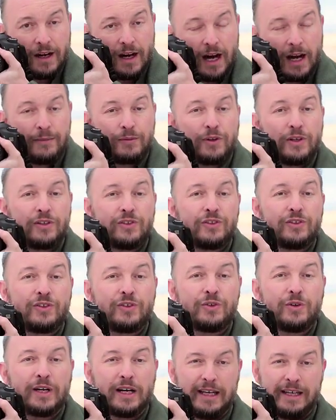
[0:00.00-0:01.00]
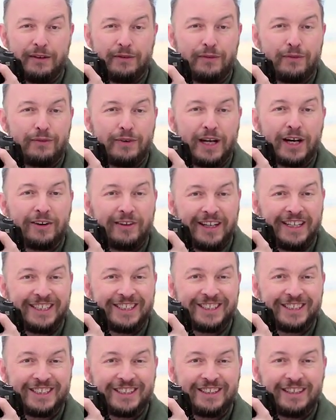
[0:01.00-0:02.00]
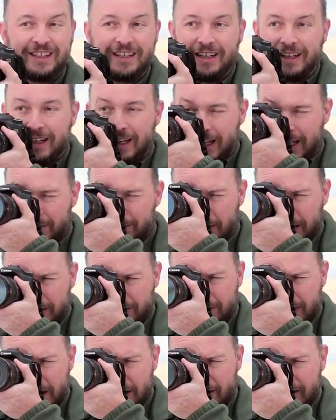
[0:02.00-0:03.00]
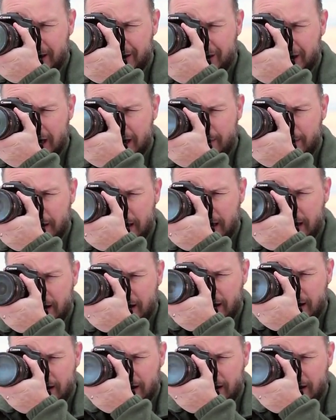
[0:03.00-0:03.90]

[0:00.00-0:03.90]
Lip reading: I'm going to do a flourish. And by flourish, I mean